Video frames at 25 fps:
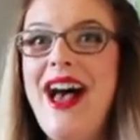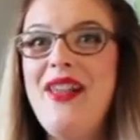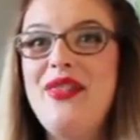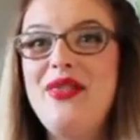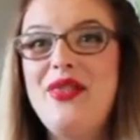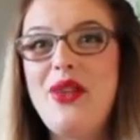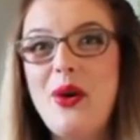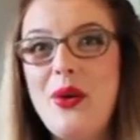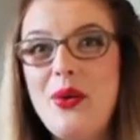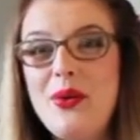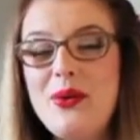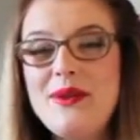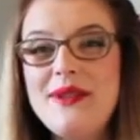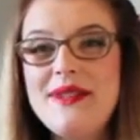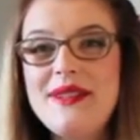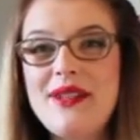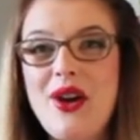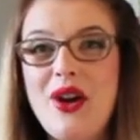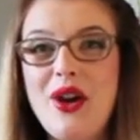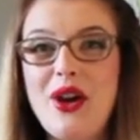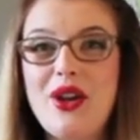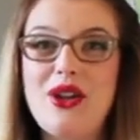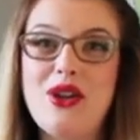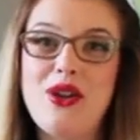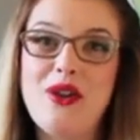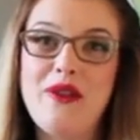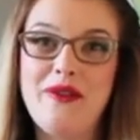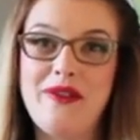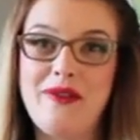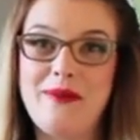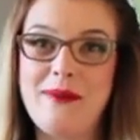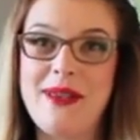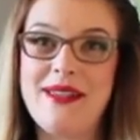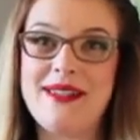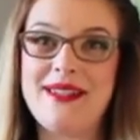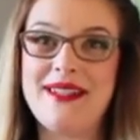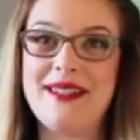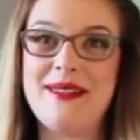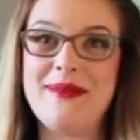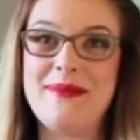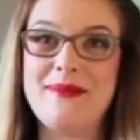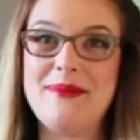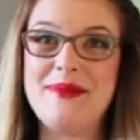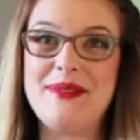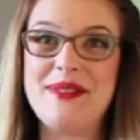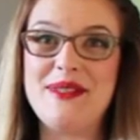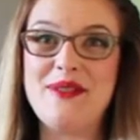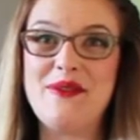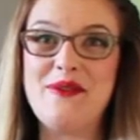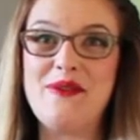Those are
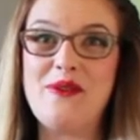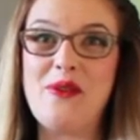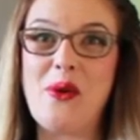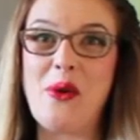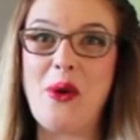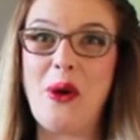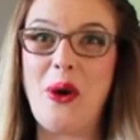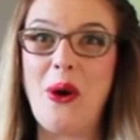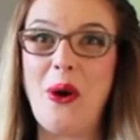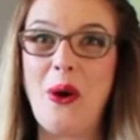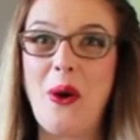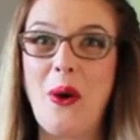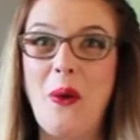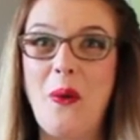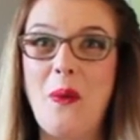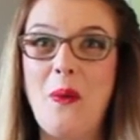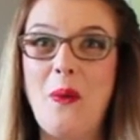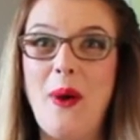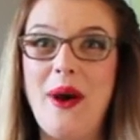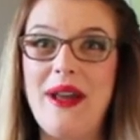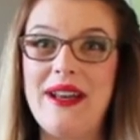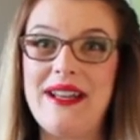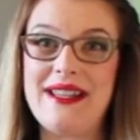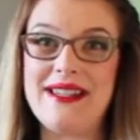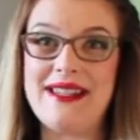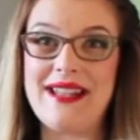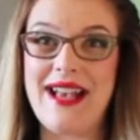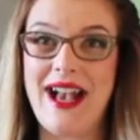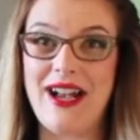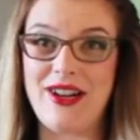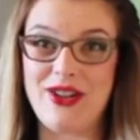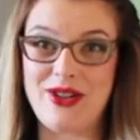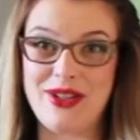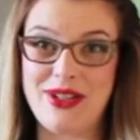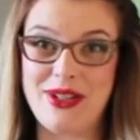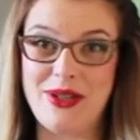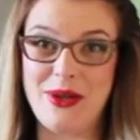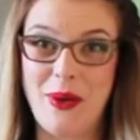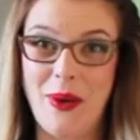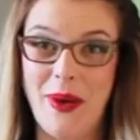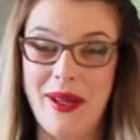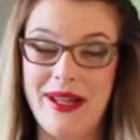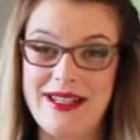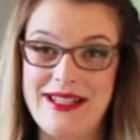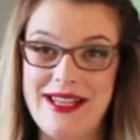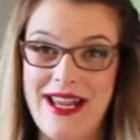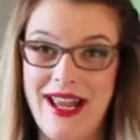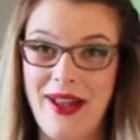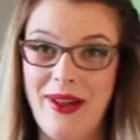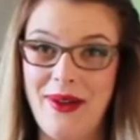euphemisms for what is actually
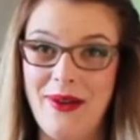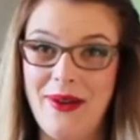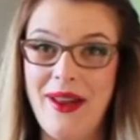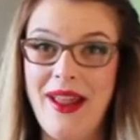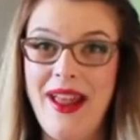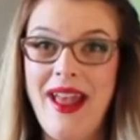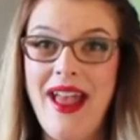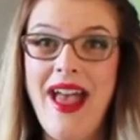going down.